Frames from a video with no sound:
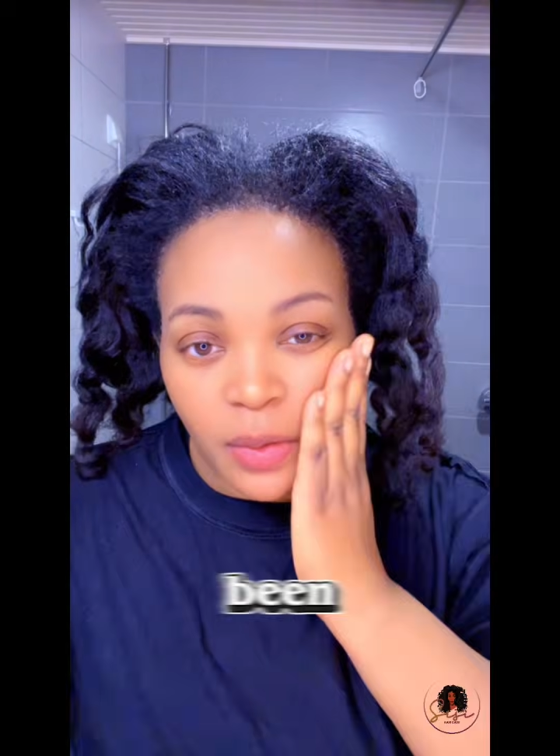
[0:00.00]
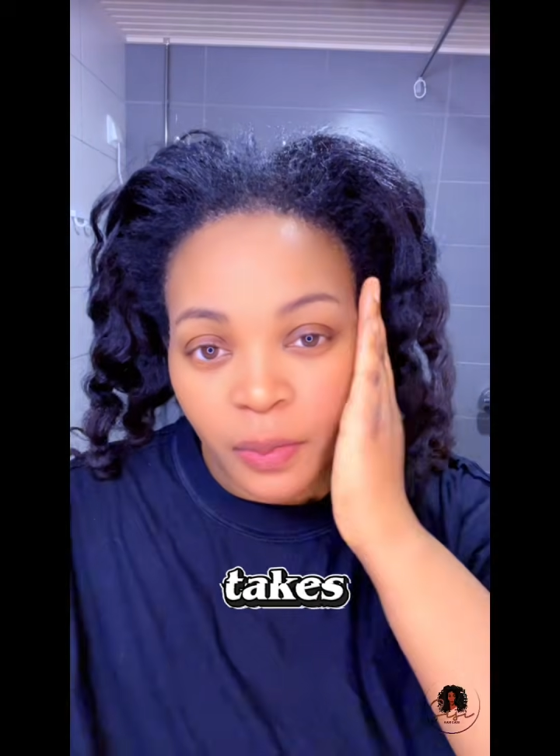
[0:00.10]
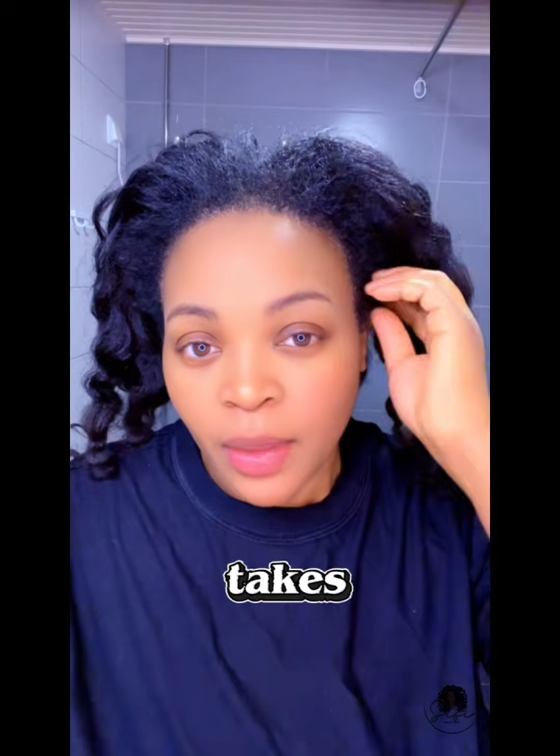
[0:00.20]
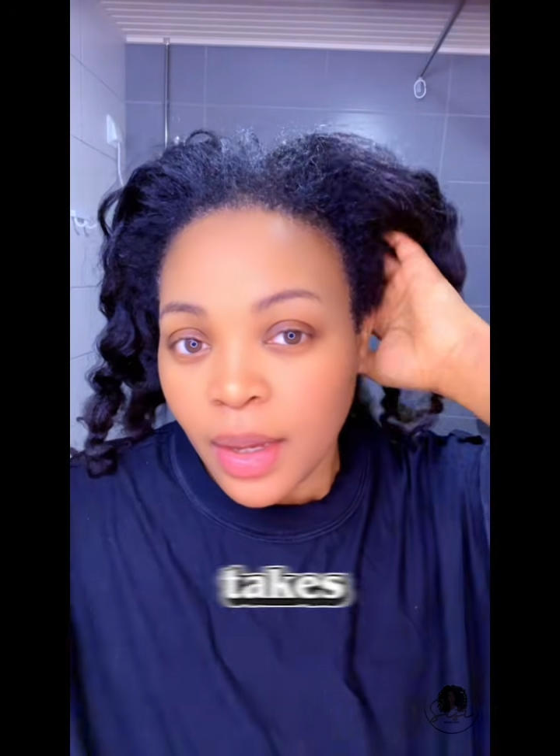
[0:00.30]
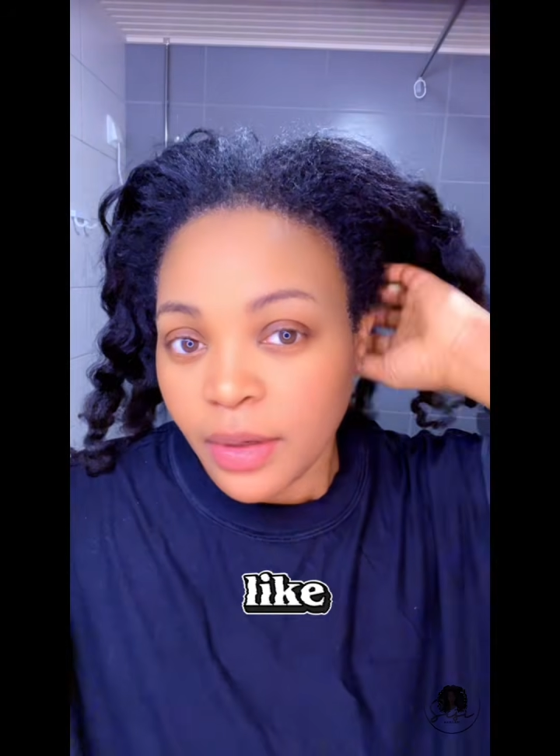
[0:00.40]

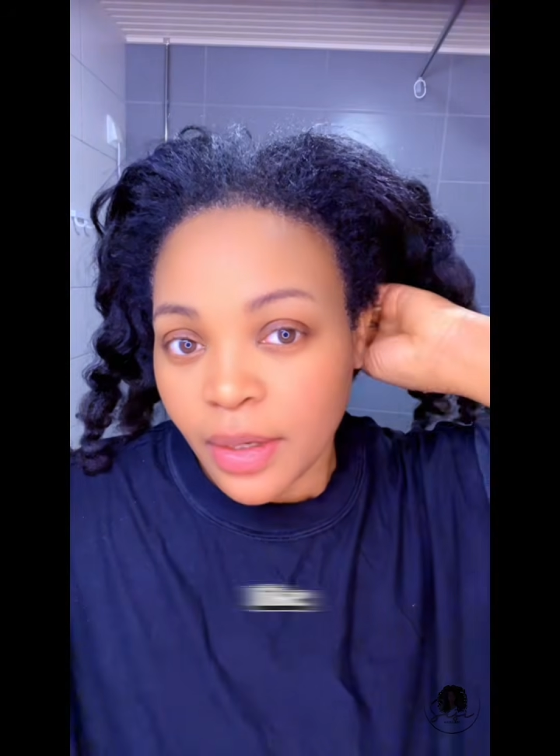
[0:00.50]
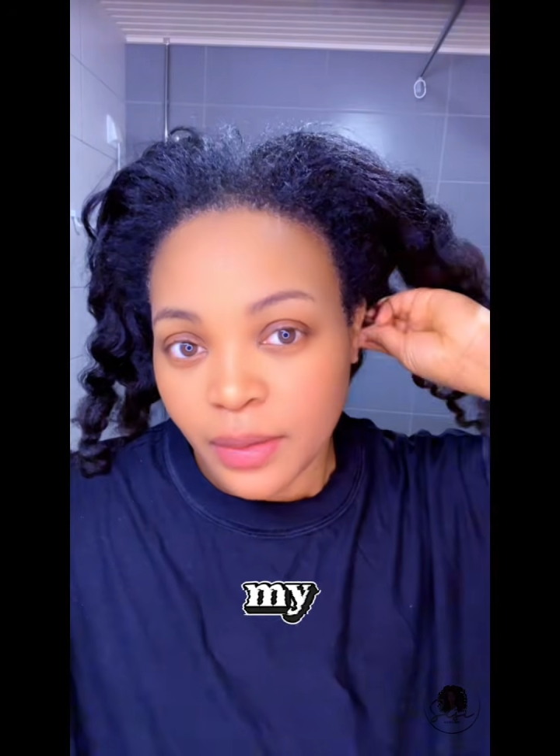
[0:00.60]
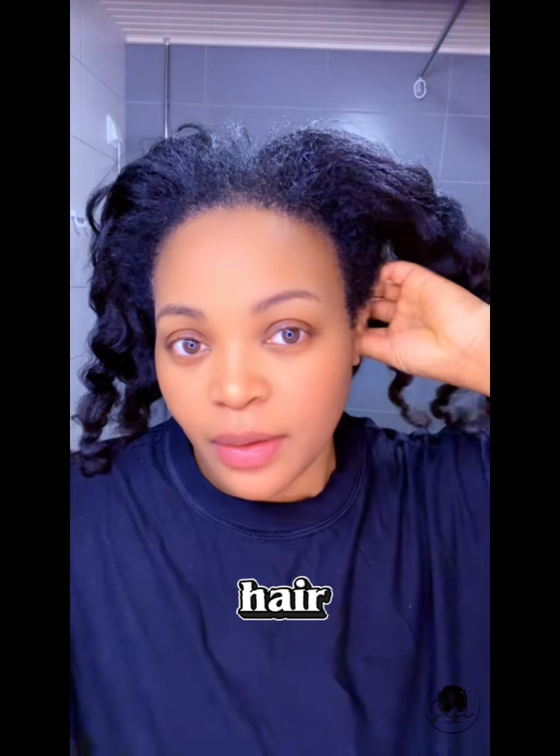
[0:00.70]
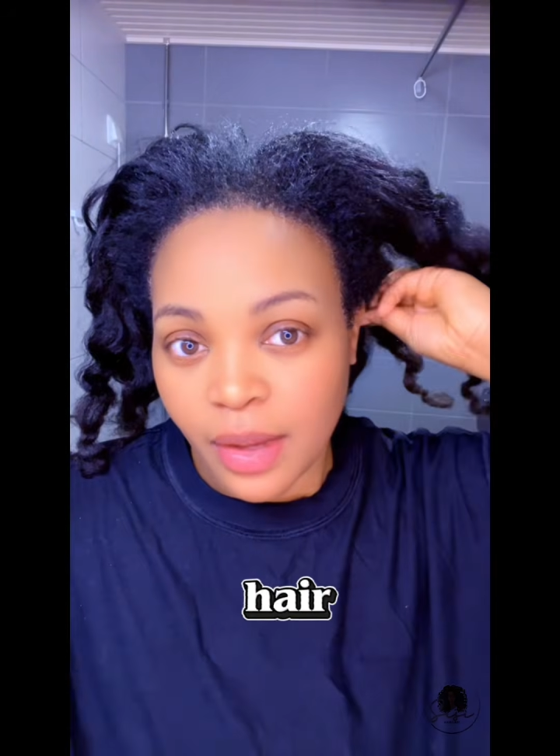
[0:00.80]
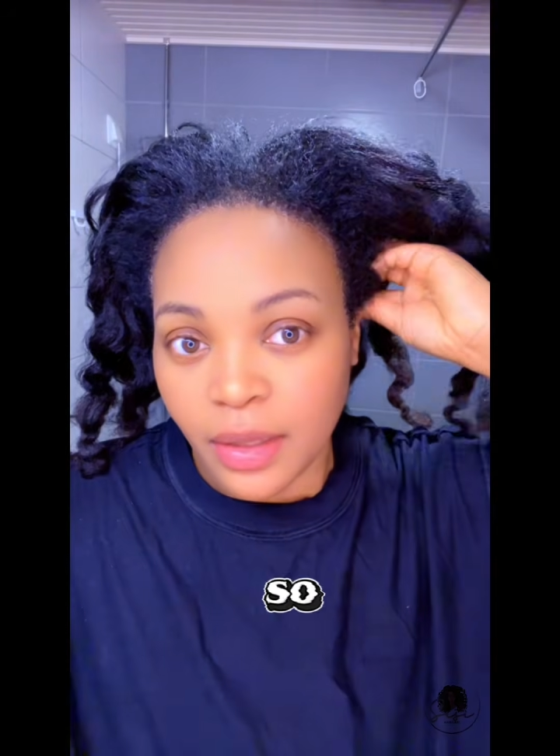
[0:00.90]
texlaxing my
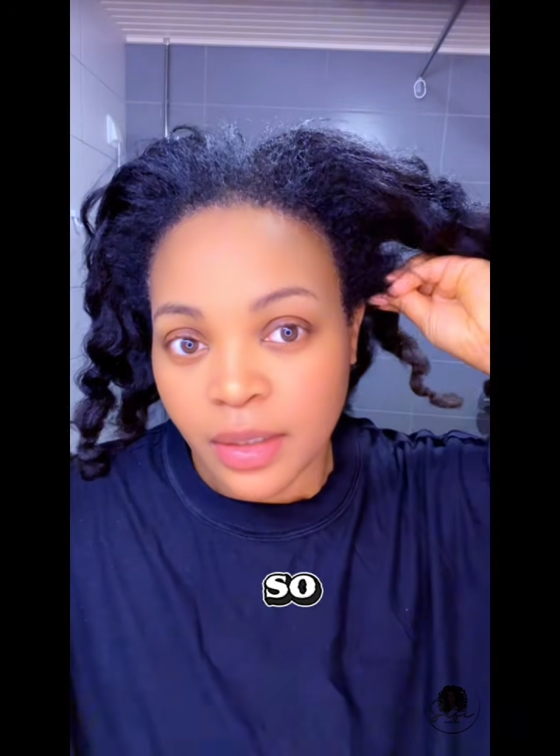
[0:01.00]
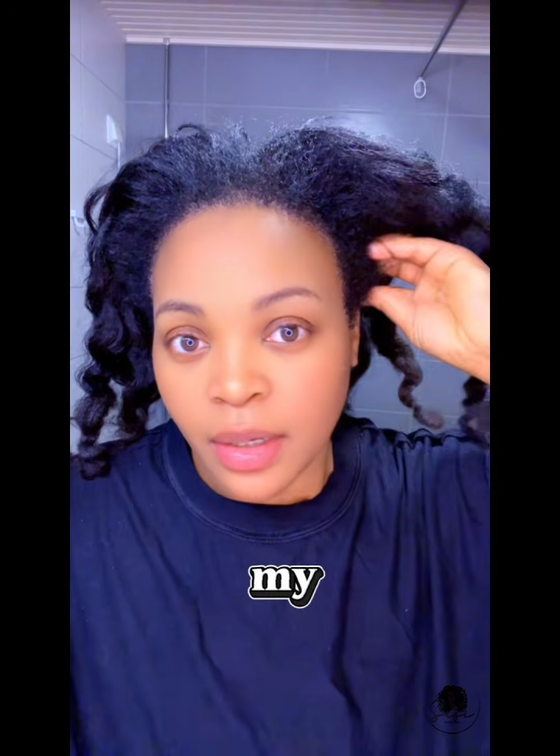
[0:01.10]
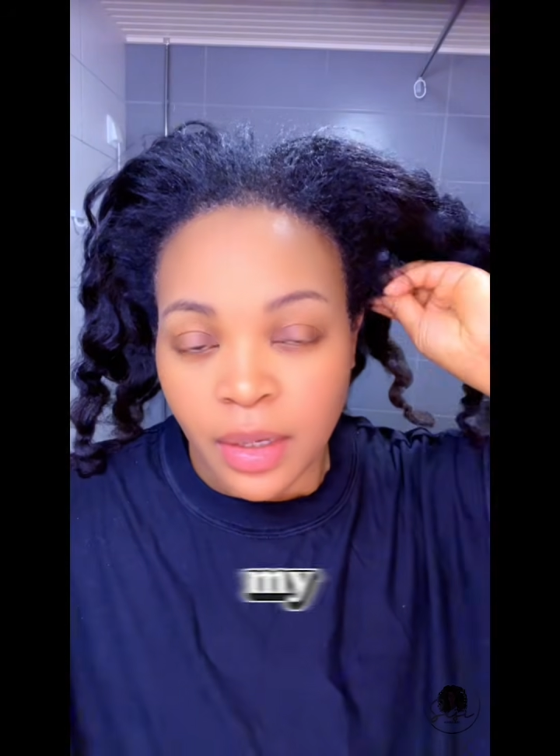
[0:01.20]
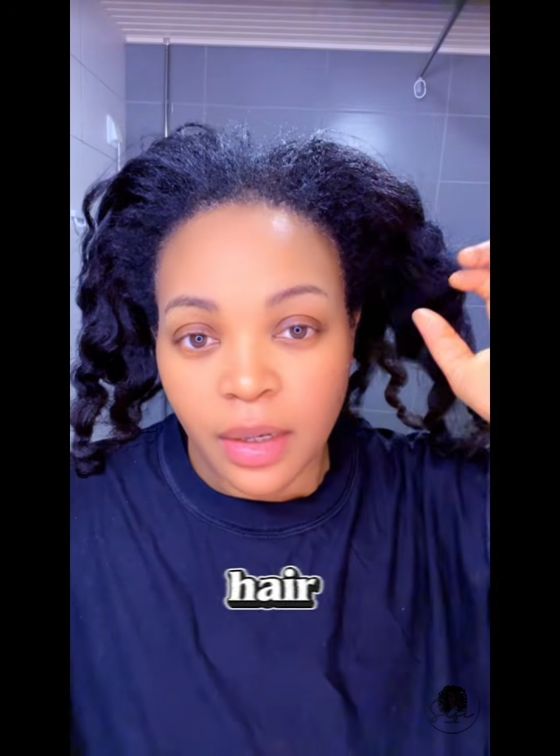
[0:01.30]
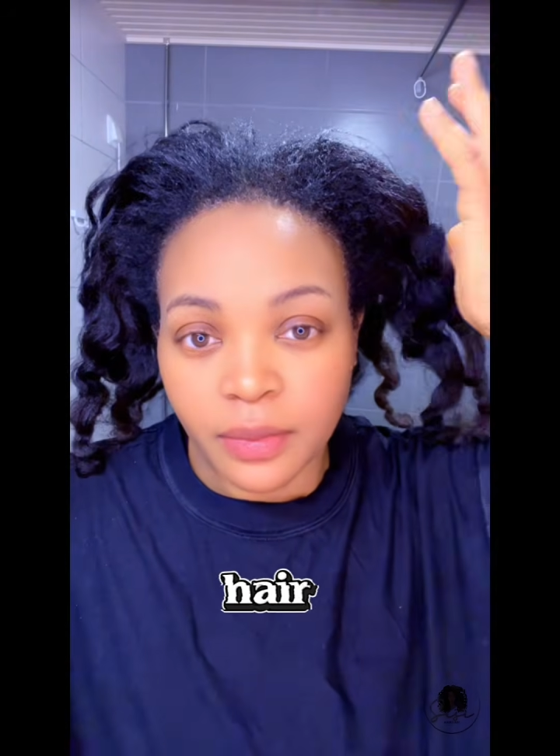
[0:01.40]
hair, so my
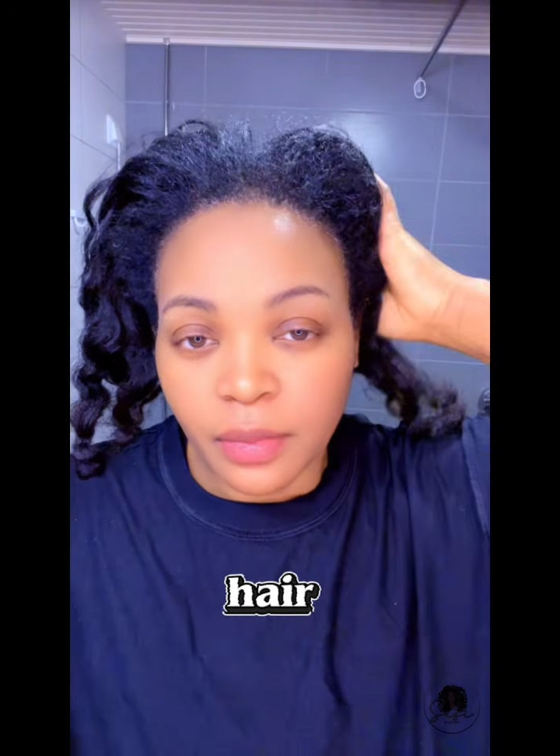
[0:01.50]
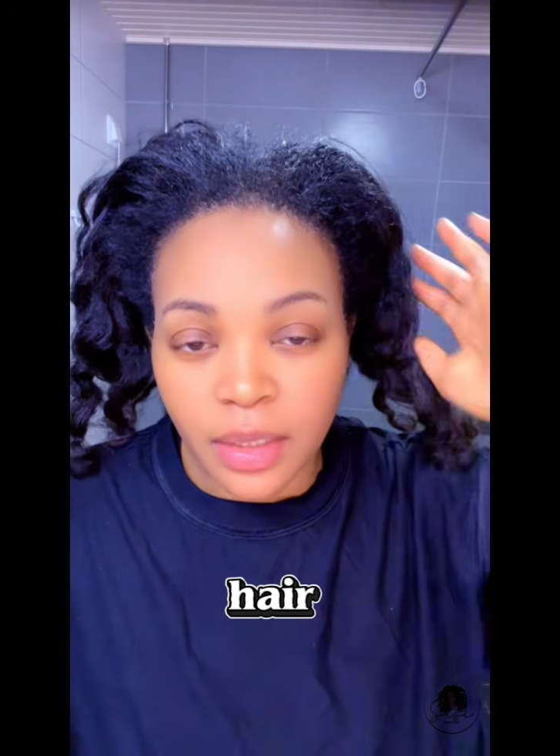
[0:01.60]
hair